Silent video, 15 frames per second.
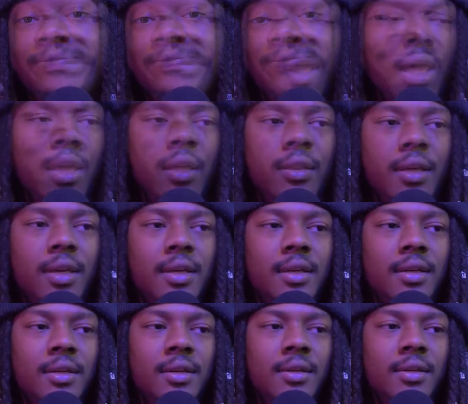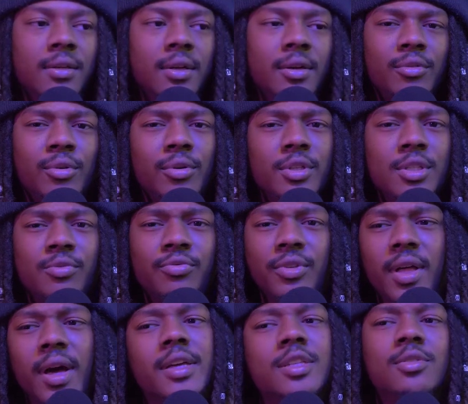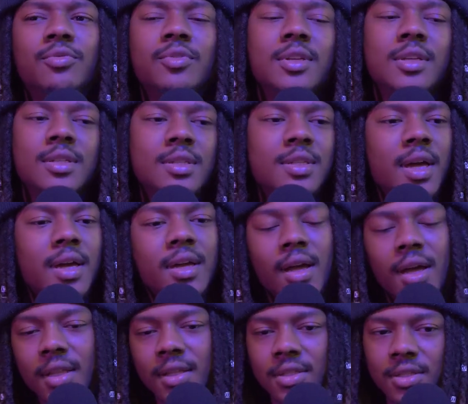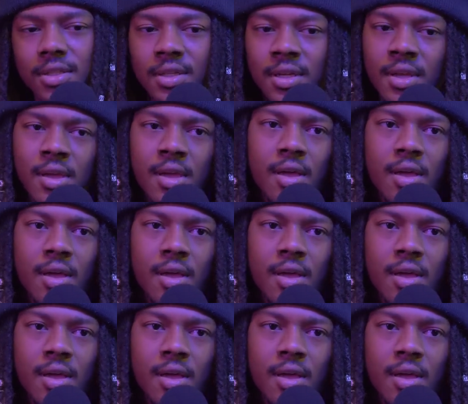And like, of course, philosophy and psychology,